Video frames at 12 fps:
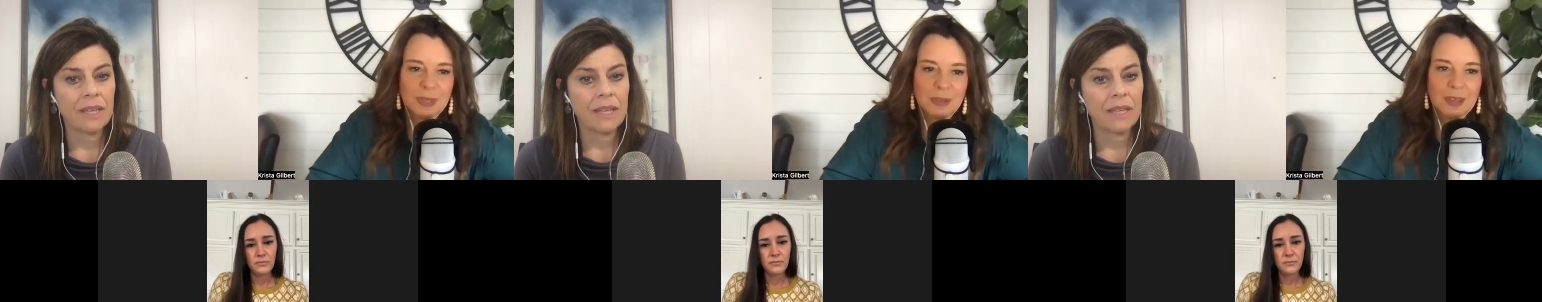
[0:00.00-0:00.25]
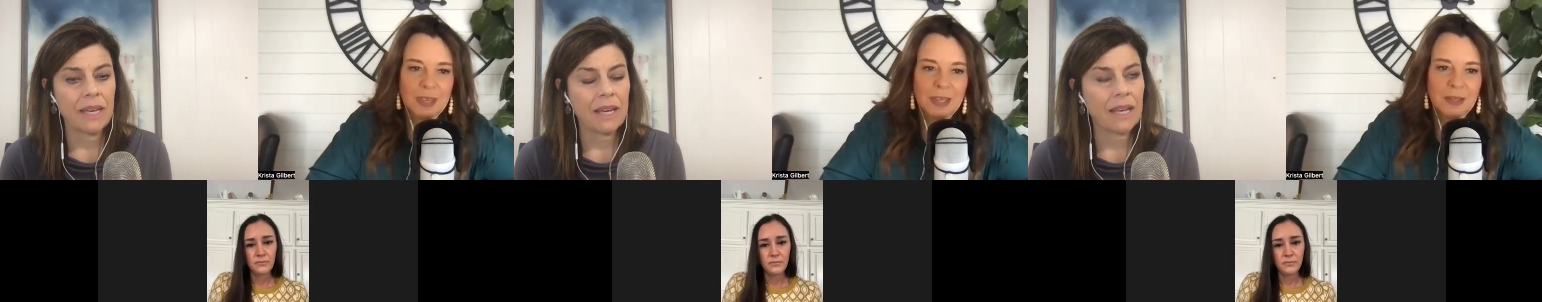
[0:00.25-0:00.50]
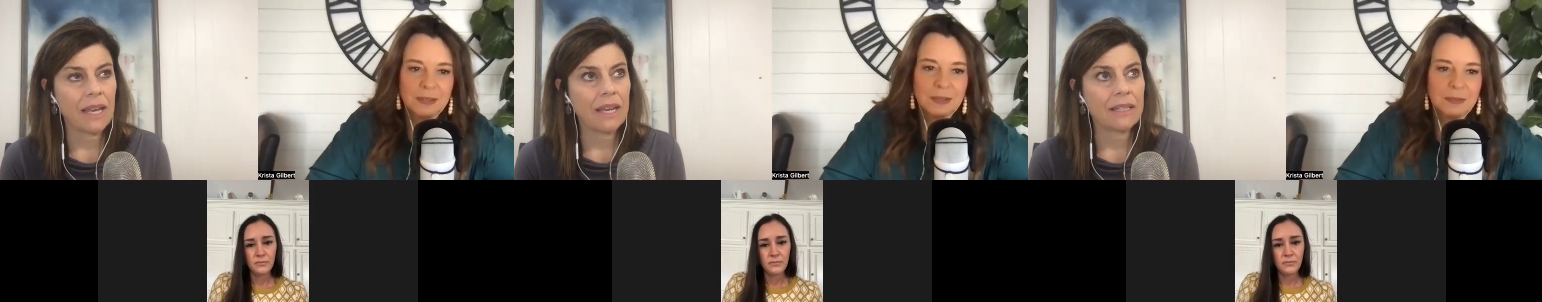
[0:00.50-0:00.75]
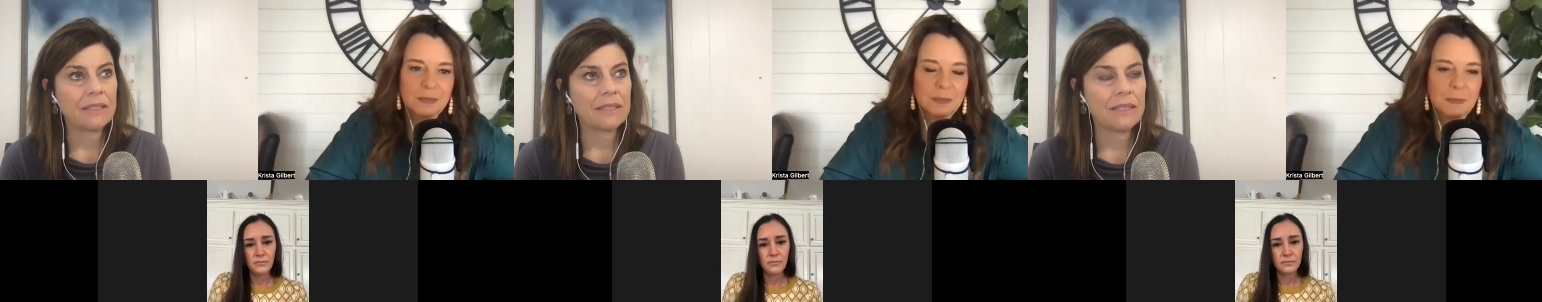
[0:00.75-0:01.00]
Speaker 1: Yeah,
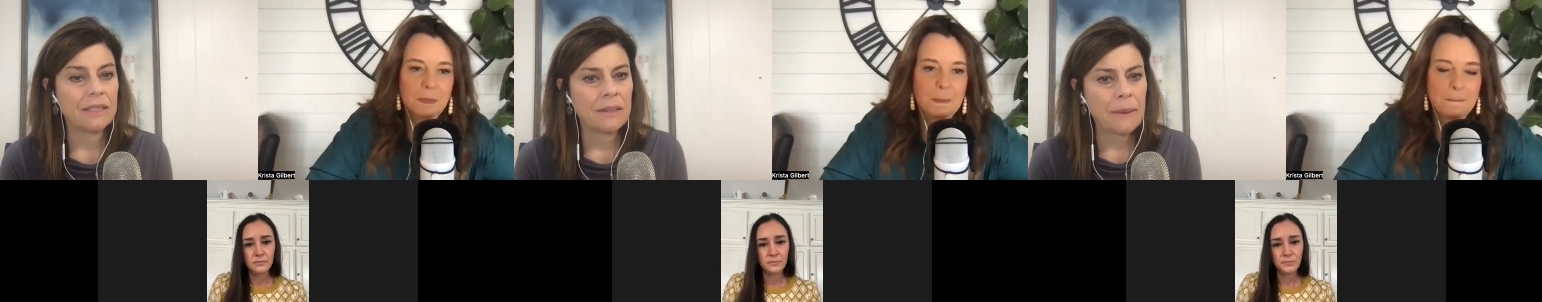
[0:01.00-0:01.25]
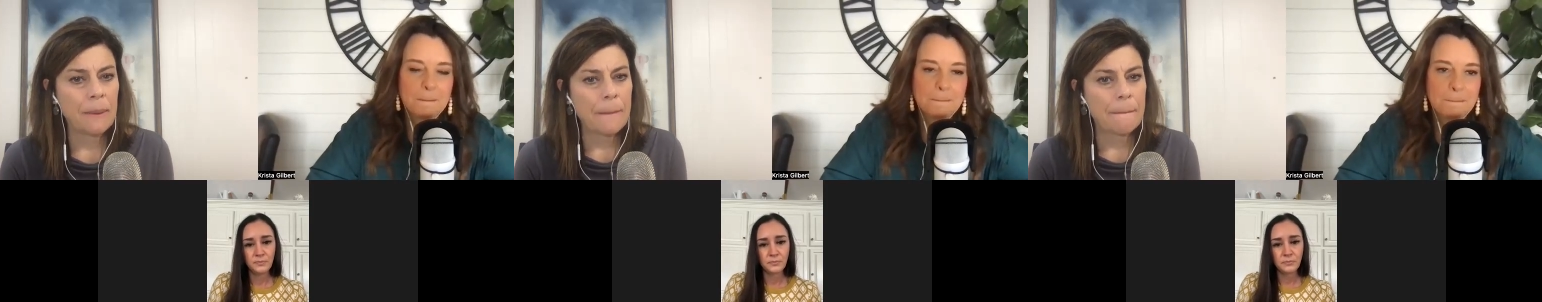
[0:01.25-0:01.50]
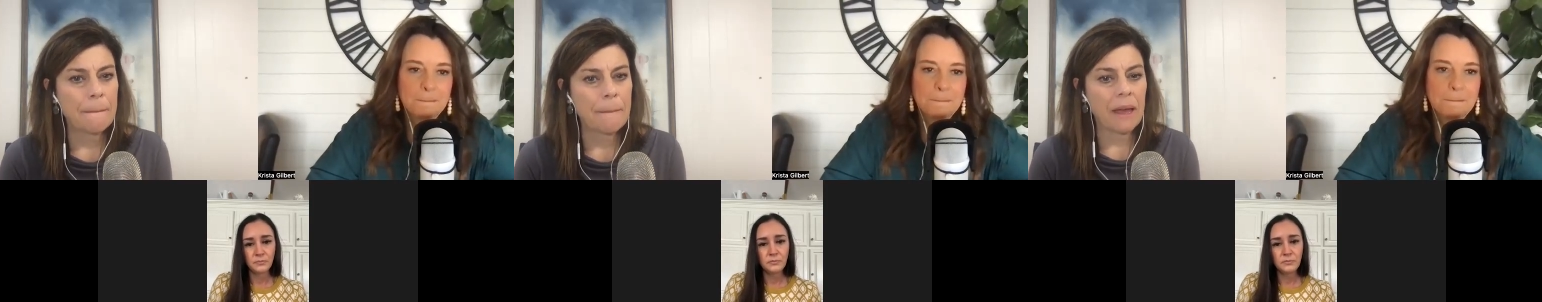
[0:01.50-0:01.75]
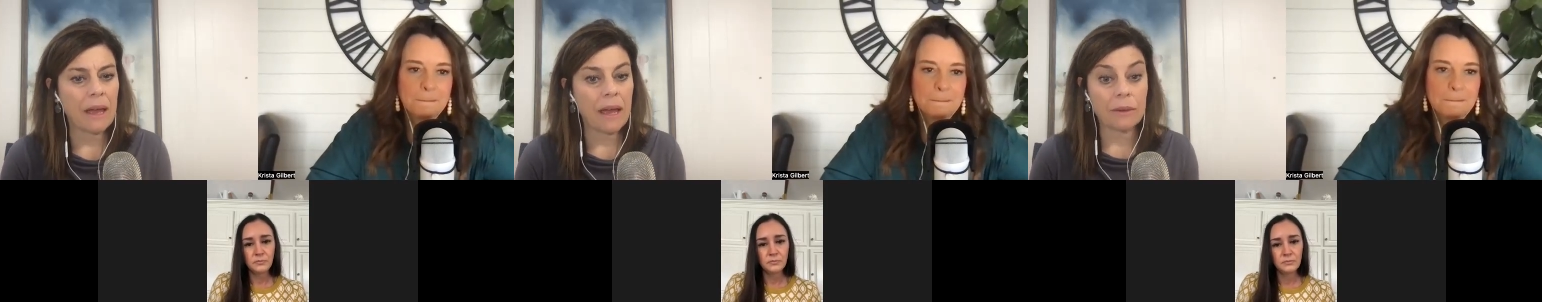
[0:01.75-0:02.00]
I, and
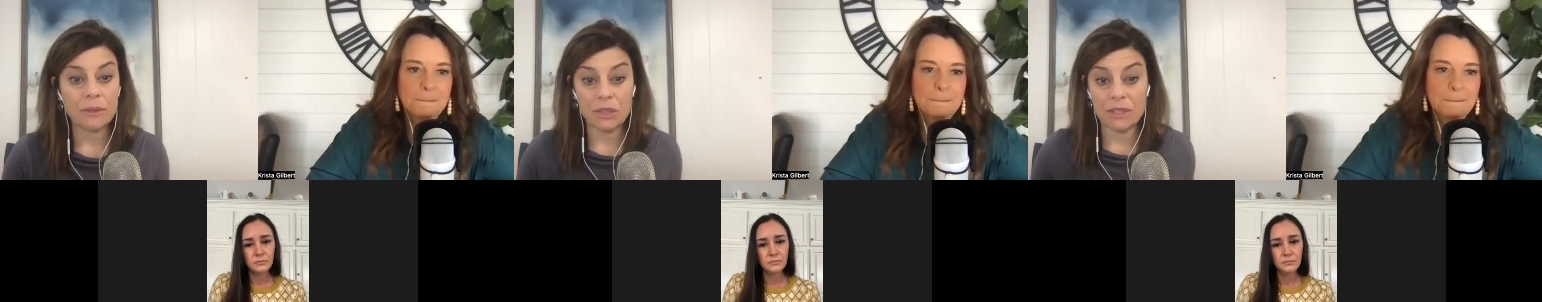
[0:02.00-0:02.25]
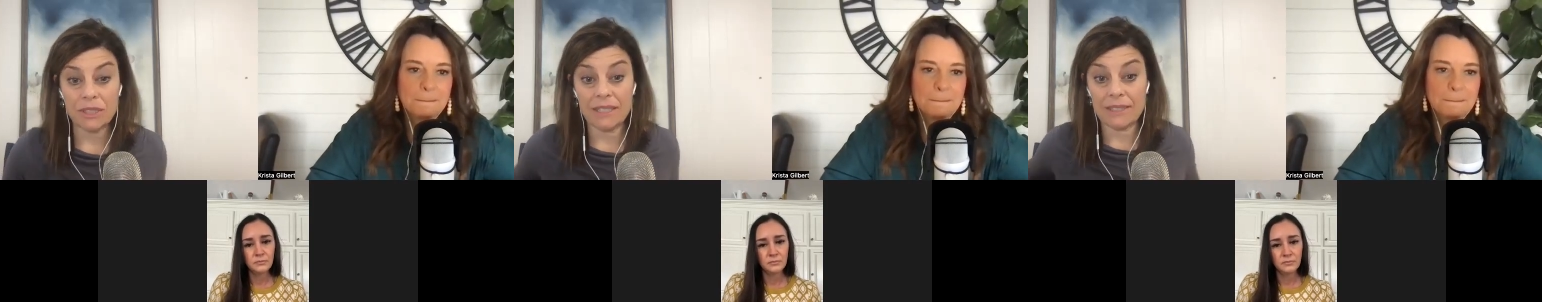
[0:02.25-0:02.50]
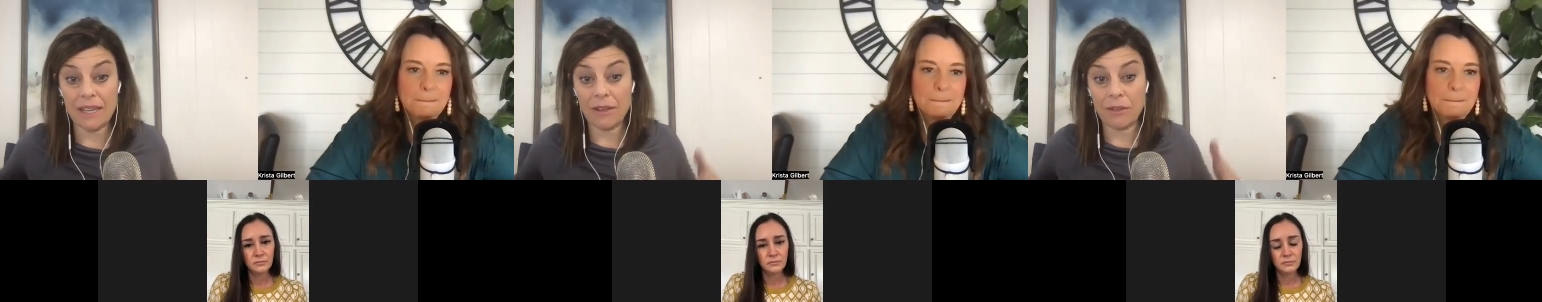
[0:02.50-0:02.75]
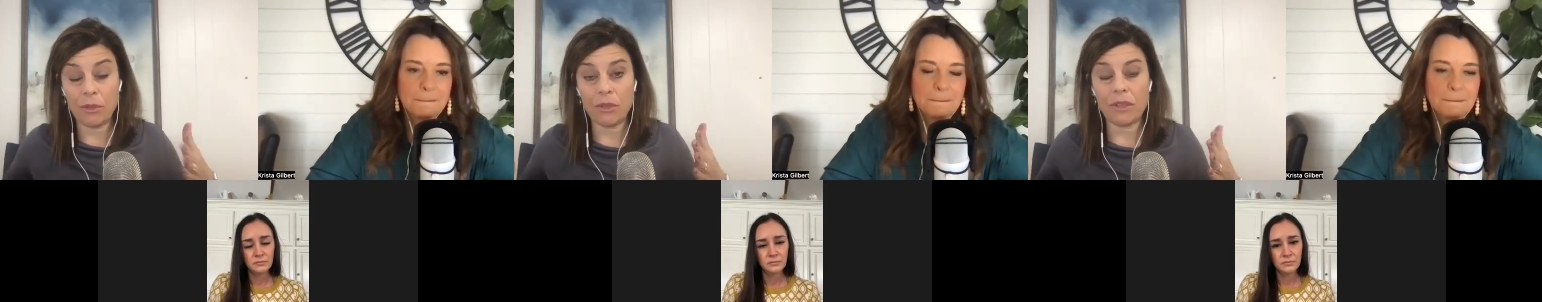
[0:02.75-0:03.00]
I was just going to
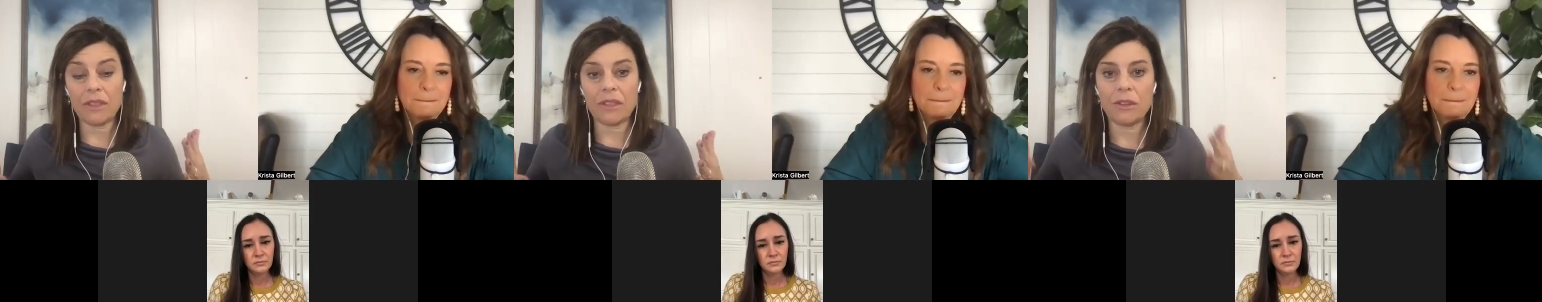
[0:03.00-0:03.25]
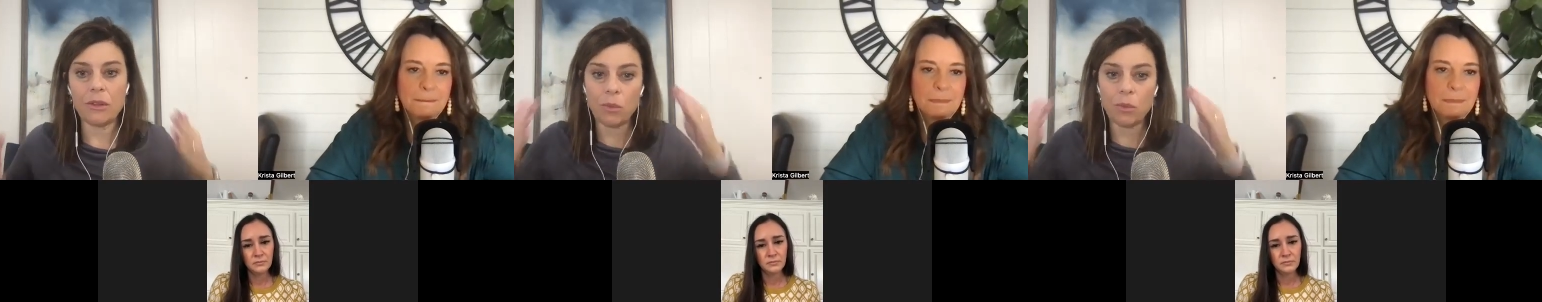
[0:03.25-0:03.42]
say, the